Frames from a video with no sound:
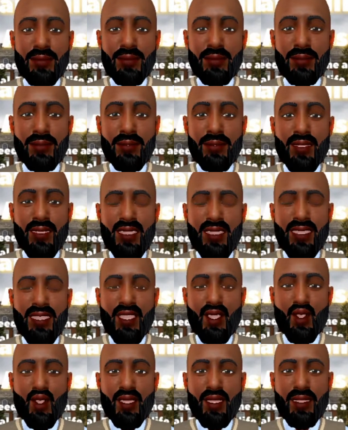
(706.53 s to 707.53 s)
to
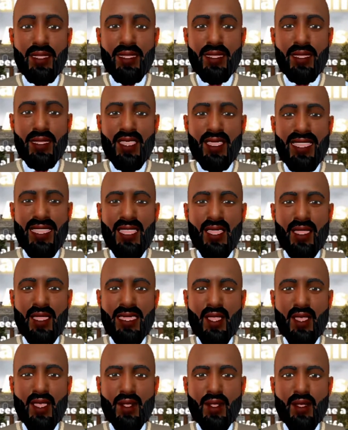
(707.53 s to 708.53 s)
control subsidiary
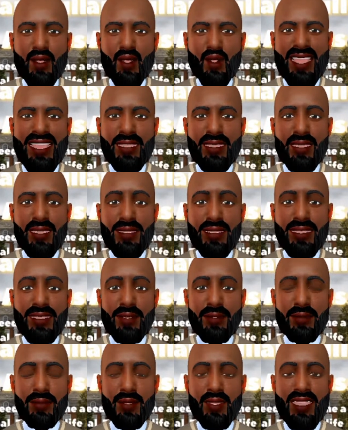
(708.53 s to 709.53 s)
corporation,
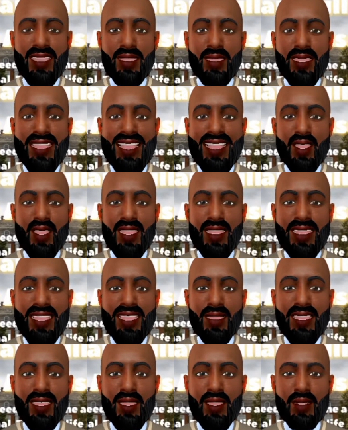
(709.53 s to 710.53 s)
then parent
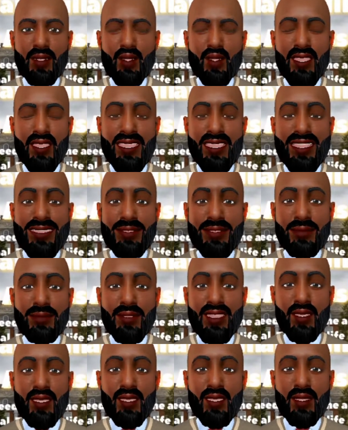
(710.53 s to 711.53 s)
LLC
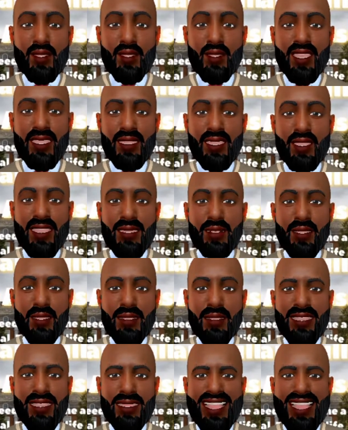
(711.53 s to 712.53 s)
is referred to as the
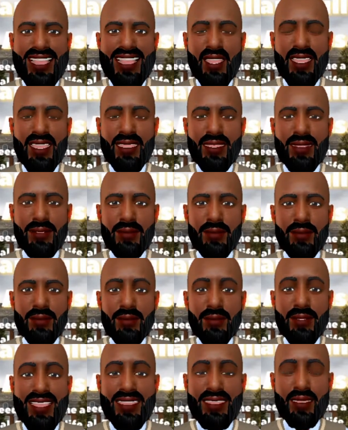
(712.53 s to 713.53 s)
parent
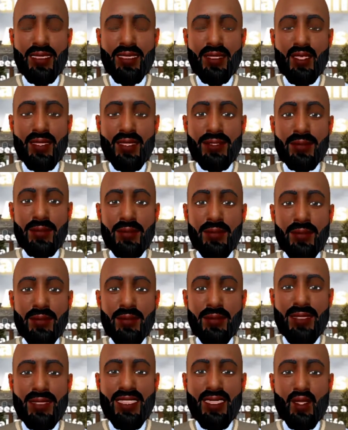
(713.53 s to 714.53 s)
entity,
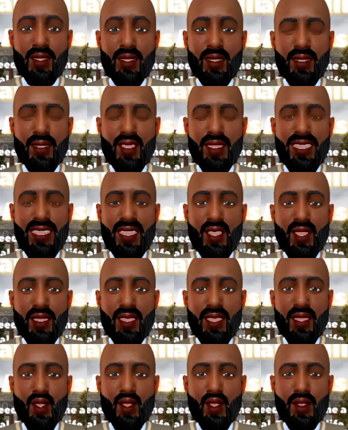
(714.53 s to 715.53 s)
and subsidiary
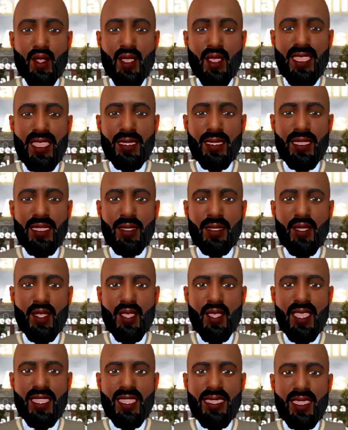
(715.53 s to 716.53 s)
corporation is
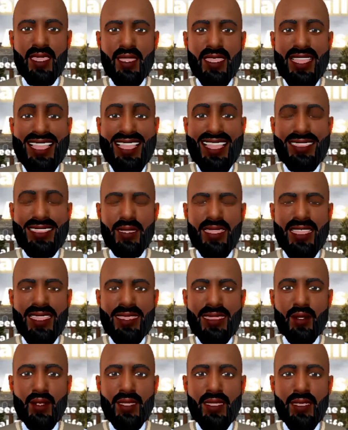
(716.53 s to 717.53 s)
referred to as a
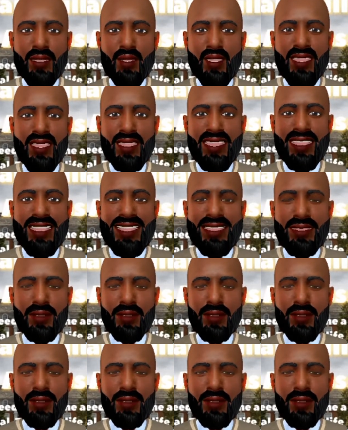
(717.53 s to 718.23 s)
subsidiary.